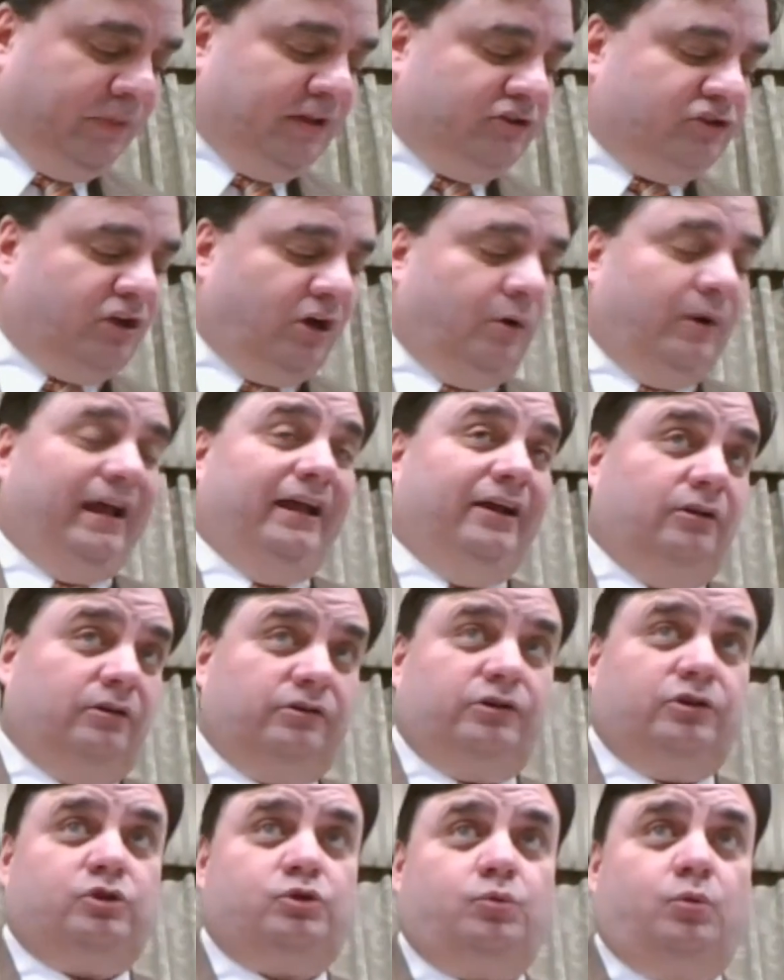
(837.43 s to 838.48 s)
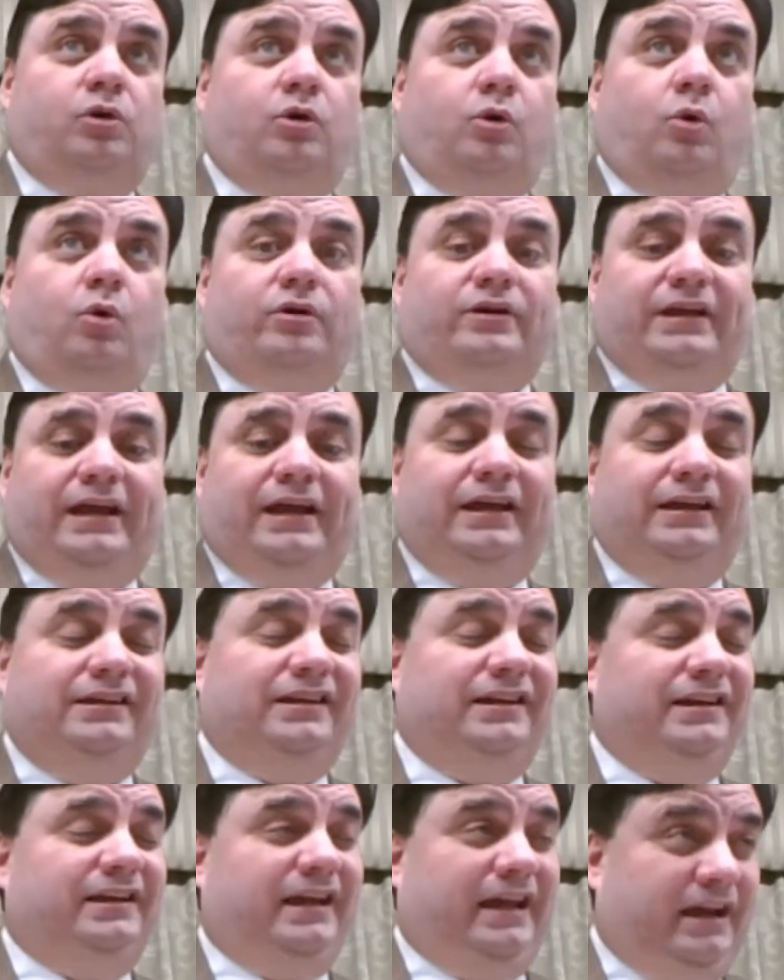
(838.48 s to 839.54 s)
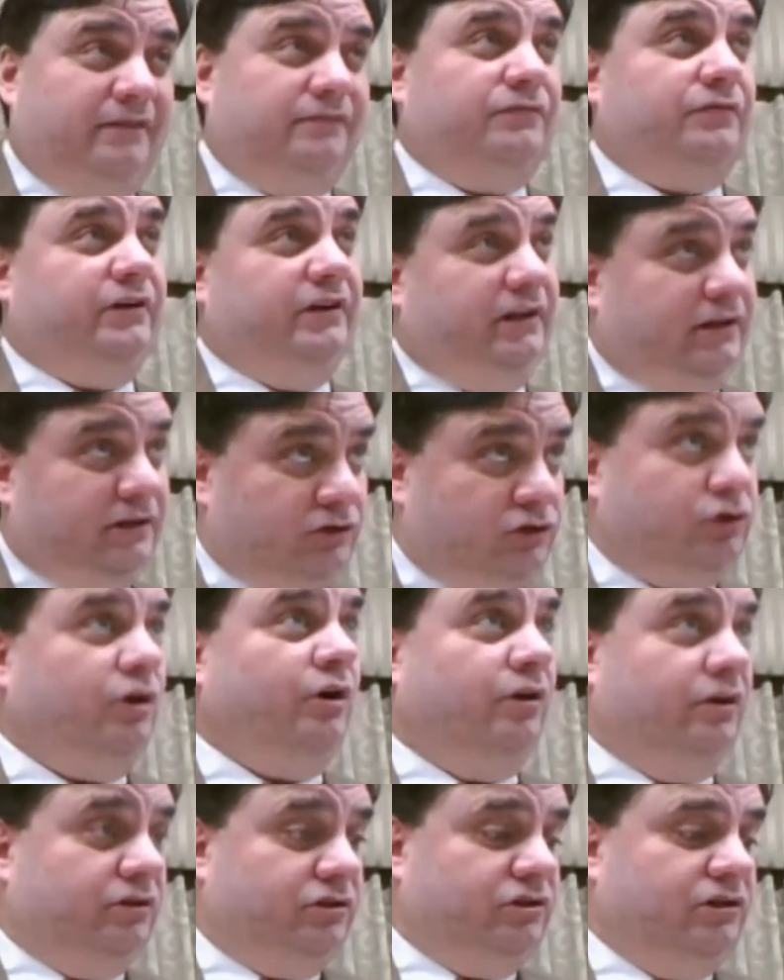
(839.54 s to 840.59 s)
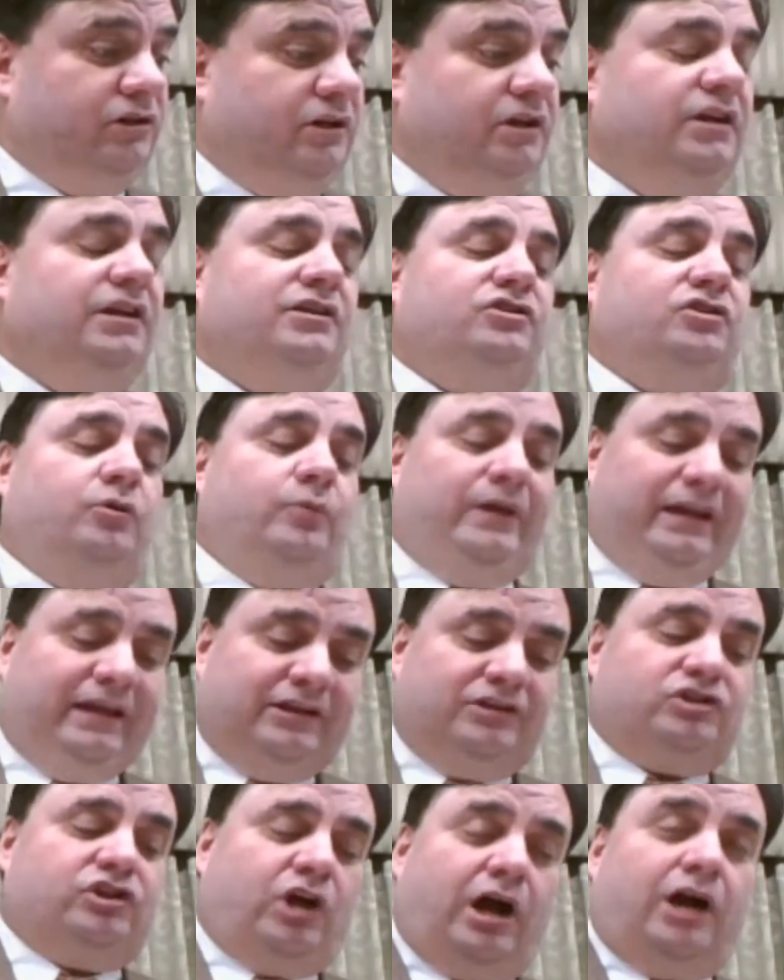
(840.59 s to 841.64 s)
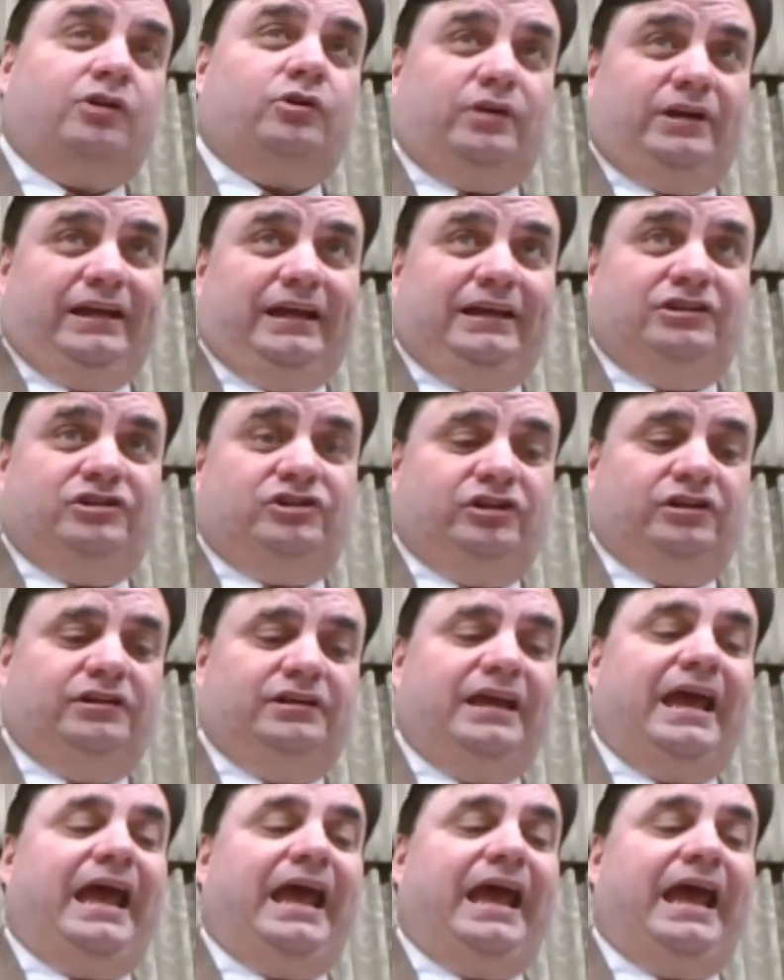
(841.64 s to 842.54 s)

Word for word: So elders were ordained in every church. So each congregation